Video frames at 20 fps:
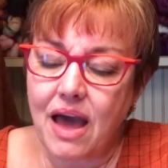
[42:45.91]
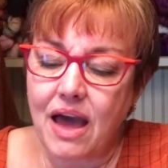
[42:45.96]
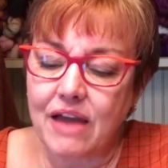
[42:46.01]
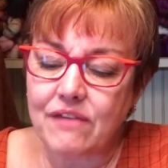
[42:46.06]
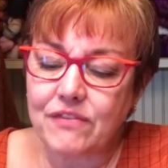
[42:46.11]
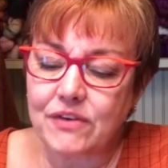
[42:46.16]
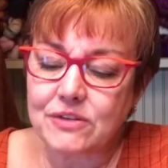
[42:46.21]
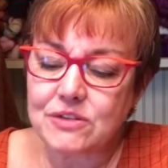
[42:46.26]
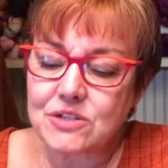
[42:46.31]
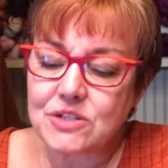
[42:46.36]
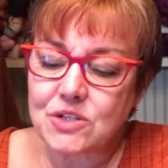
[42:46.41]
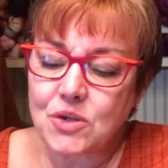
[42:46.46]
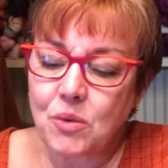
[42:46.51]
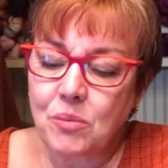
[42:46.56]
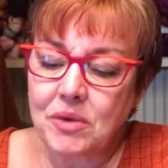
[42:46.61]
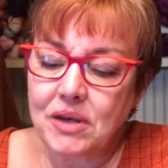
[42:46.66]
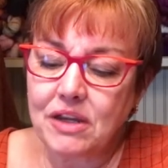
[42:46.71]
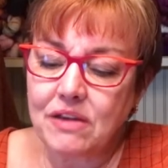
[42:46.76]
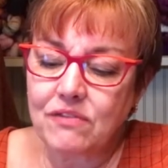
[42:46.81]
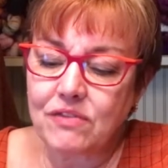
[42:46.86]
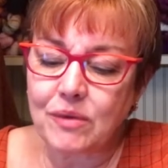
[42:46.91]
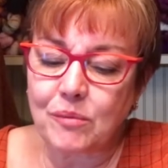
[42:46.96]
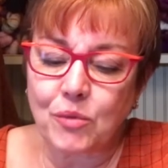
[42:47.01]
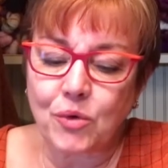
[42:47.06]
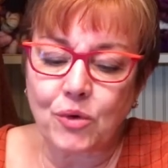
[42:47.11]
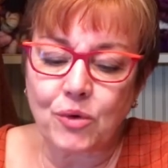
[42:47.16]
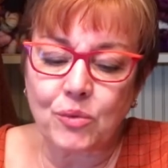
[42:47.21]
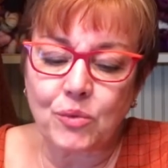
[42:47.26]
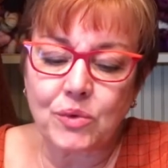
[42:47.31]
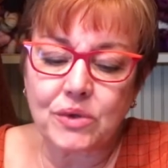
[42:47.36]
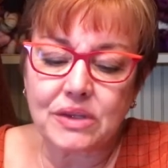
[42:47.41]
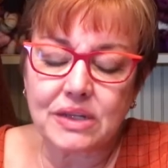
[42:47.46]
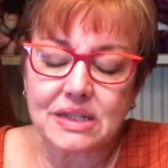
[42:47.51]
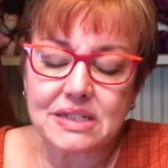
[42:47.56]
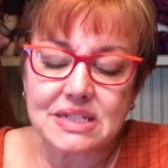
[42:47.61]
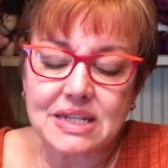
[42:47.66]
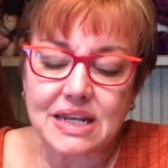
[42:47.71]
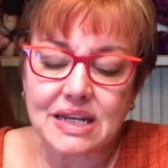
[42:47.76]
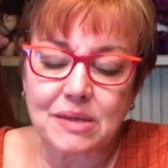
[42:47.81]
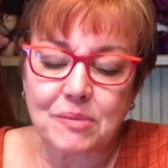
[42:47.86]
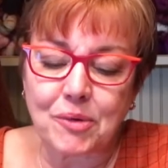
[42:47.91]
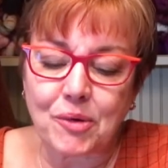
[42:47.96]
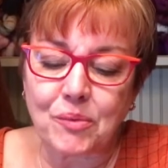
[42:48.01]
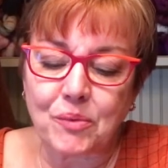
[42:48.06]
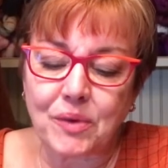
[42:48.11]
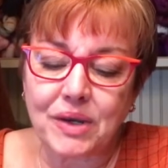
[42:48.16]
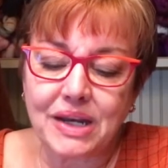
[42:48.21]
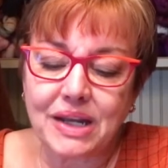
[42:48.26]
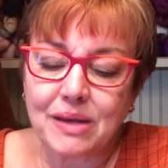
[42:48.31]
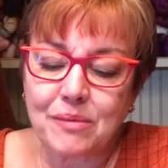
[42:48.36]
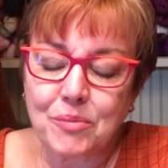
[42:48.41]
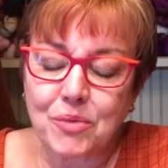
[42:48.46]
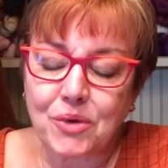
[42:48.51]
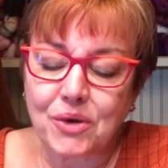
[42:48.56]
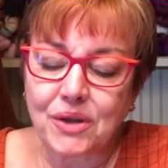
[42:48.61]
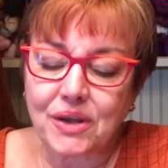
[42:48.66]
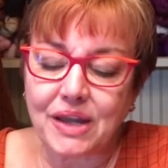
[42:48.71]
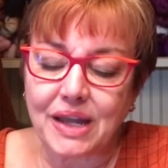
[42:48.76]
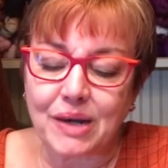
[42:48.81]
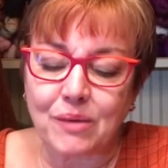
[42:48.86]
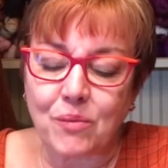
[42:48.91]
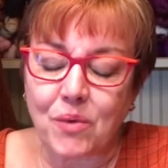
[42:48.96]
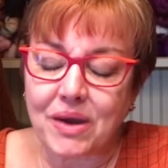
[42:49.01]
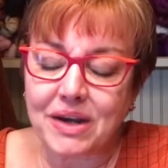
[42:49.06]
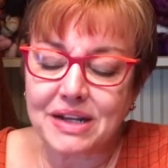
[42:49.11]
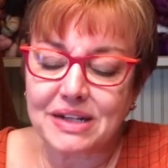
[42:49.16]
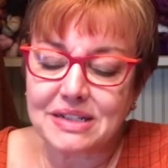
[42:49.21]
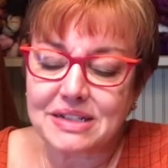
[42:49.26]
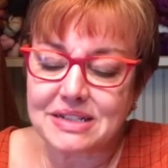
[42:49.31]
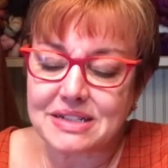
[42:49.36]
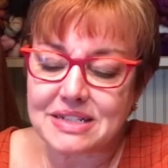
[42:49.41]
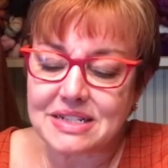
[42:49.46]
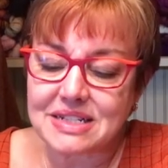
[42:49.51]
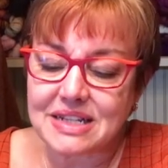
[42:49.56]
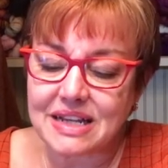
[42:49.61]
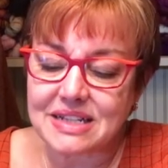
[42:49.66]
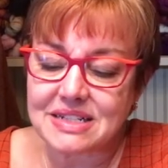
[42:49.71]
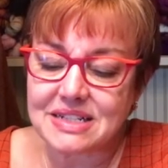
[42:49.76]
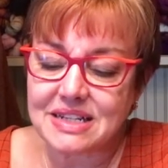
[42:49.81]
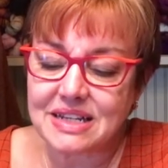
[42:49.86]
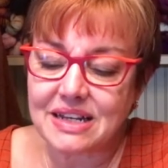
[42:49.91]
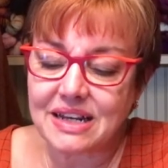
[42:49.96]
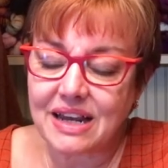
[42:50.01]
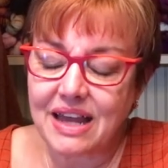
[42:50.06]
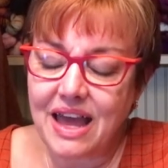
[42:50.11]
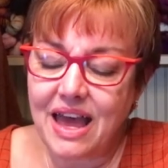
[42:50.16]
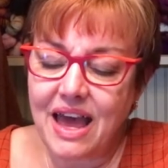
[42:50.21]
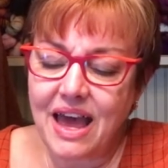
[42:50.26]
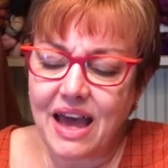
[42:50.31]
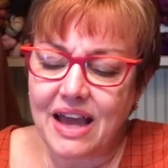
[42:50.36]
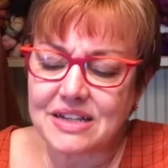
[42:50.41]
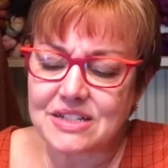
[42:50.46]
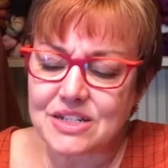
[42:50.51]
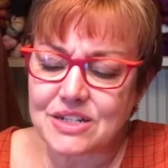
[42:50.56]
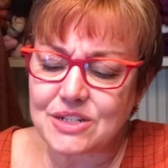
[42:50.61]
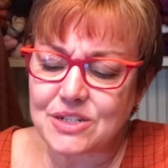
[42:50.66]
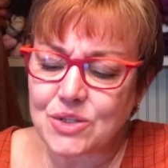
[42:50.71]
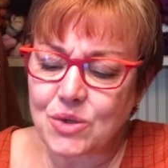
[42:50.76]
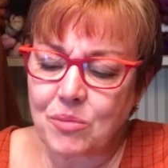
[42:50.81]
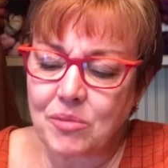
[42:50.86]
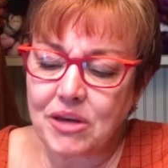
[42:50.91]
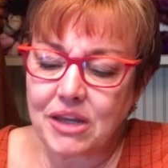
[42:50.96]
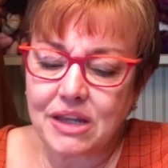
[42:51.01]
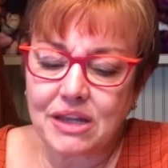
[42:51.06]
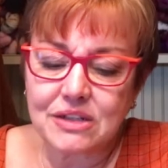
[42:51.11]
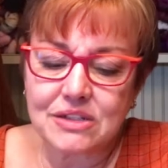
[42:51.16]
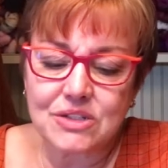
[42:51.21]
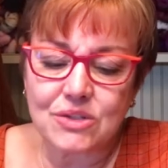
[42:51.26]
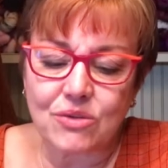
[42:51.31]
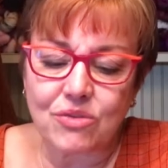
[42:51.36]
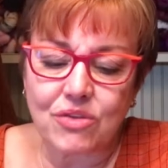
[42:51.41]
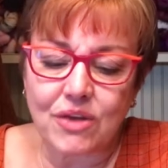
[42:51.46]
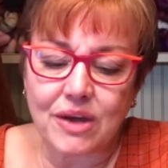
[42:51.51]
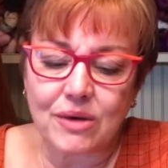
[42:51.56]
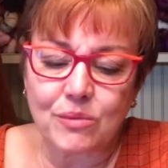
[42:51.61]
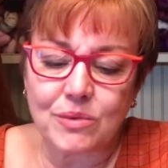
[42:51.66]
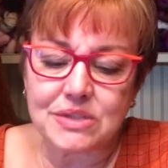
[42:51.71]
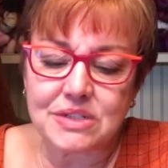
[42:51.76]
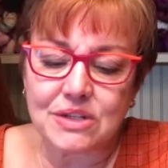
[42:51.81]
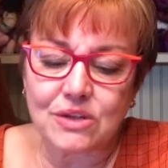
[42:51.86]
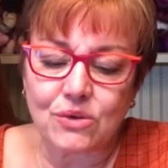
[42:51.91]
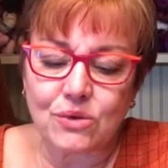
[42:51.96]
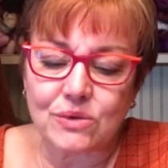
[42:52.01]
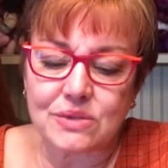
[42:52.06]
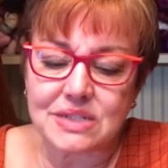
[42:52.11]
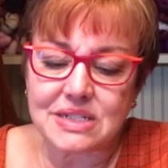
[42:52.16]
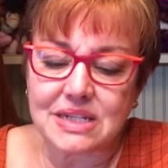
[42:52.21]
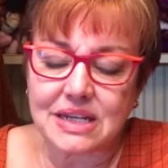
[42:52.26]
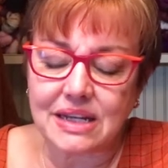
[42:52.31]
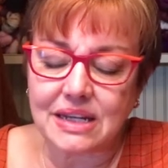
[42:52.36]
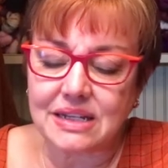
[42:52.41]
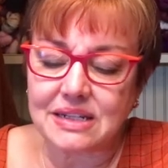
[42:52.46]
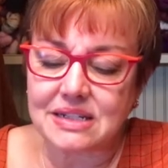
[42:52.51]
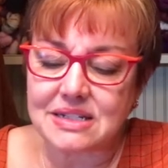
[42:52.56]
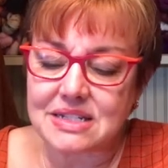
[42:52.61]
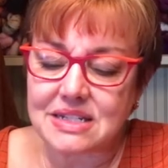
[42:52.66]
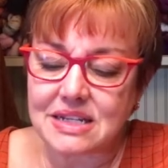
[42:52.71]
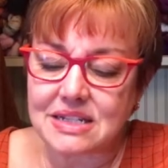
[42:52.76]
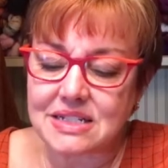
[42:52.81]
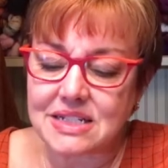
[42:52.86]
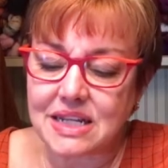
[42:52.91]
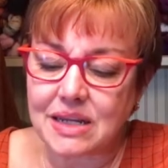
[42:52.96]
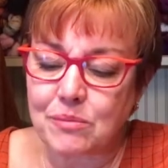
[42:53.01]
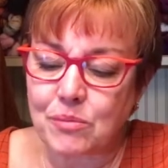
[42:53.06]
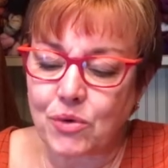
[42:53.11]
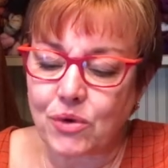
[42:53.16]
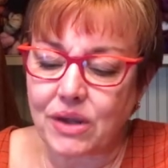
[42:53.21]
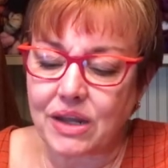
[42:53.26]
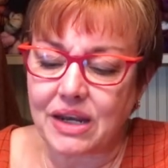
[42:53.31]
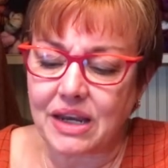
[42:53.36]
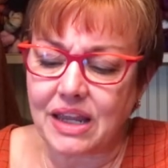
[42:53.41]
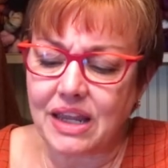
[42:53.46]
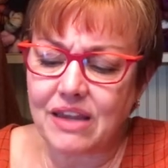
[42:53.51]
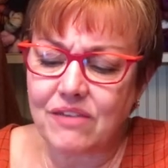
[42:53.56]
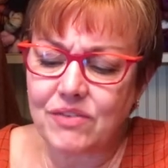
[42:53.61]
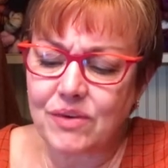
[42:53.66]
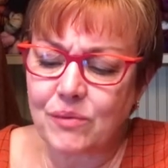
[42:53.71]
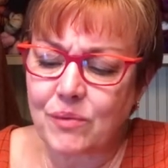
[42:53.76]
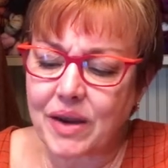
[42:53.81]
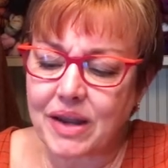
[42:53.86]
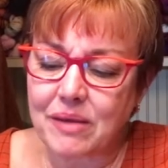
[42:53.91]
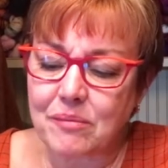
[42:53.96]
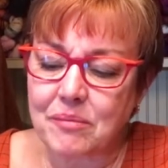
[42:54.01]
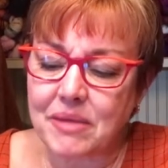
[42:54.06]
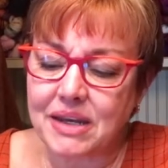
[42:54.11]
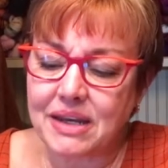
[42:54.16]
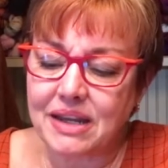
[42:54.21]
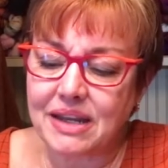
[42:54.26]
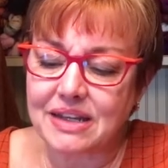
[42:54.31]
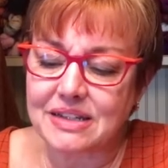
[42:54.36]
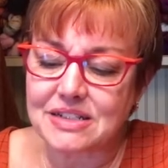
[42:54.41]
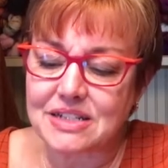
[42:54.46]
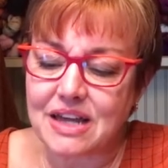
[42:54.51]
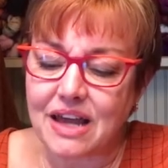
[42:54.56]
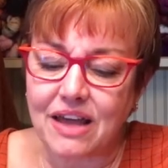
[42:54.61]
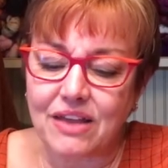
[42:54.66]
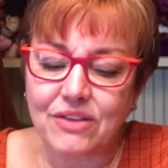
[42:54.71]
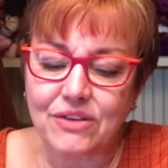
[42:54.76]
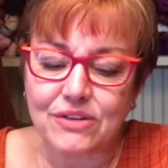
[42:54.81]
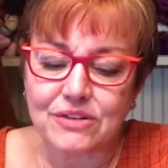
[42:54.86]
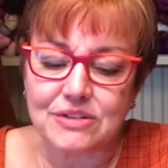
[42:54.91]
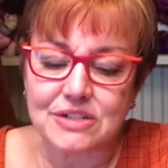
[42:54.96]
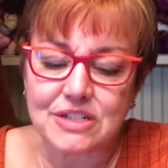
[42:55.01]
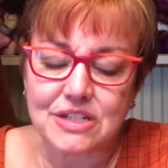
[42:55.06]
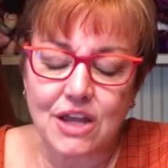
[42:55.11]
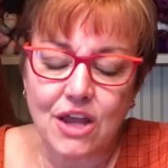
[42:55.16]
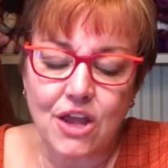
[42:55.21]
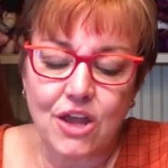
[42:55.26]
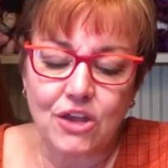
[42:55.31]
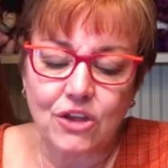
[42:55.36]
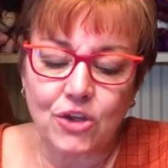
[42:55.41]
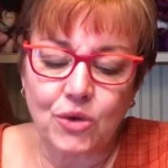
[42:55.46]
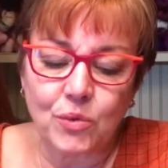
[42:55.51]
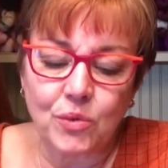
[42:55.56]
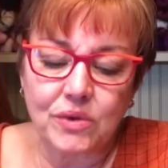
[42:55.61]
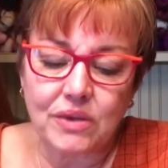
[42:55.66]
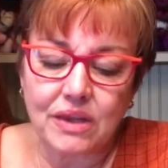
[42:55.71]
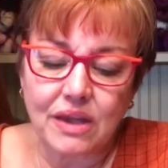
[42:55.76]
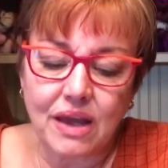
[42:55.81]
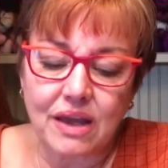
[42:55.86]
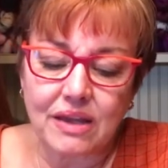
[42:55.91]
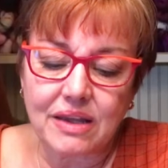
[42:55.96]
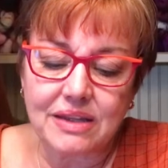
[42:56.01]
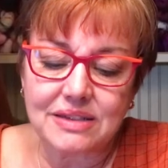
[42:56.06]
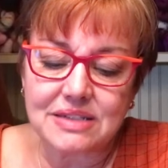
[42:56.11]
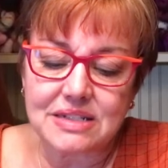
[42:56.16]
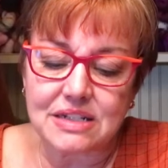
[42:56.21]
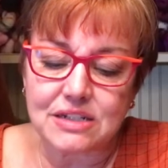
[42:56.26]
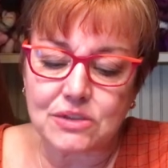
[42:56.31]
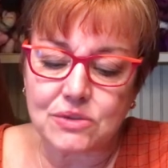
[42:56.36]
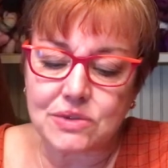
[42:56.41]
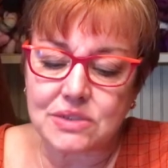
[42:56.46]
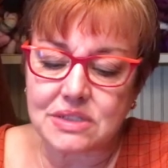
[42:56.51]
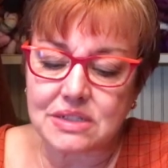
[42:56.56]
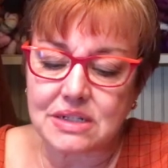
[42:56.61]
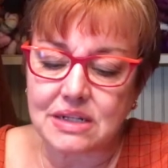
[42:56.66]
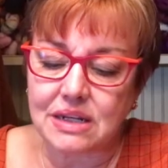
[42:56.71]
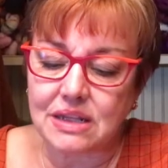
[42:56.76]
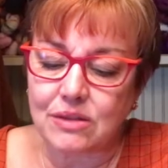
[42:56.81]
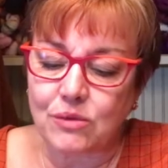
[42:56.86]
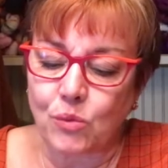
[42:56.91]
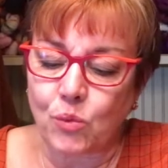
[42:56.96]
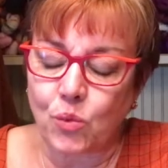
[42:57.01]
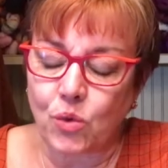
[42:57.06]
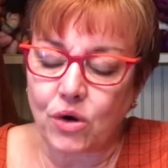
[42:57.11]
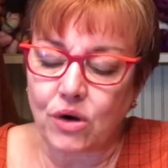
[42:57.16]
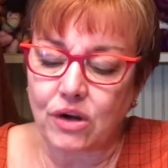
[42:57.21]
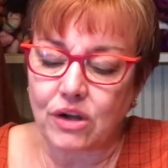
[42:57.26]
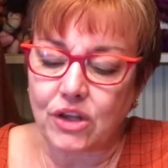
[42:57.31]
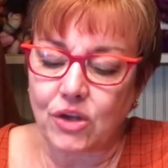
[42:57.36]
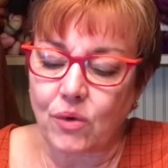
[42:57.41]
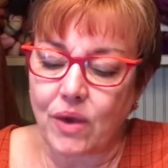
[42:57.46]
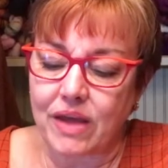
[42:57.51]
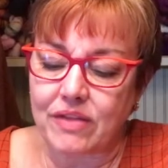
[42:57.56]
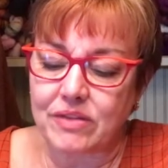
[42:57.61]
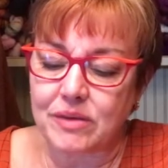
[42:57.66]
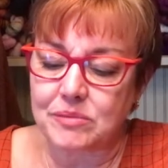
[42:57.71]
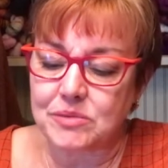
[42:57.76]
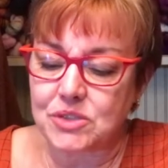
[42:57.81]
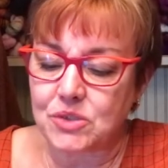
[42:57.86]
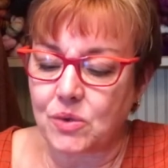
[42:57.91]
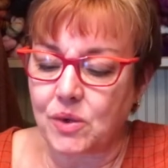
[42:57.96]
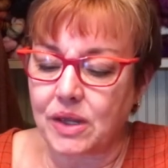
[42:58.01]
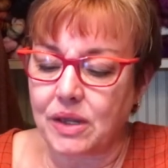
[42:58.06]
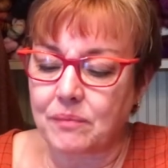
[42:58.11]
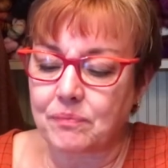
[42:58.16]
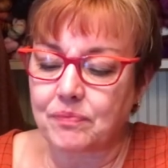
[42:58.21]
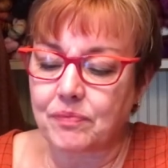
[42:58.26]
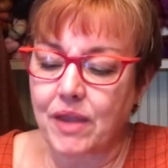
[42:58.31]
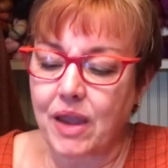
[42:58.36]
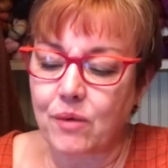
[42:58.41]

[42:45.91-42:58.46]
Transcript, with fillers: I found so many of them who are really excited about reading a book and wanting to discuss it. I saw so many kids who thought it wasn't cool sitting and discussing a book and even recommending it to others. You really got kids interested in the work you had them doing.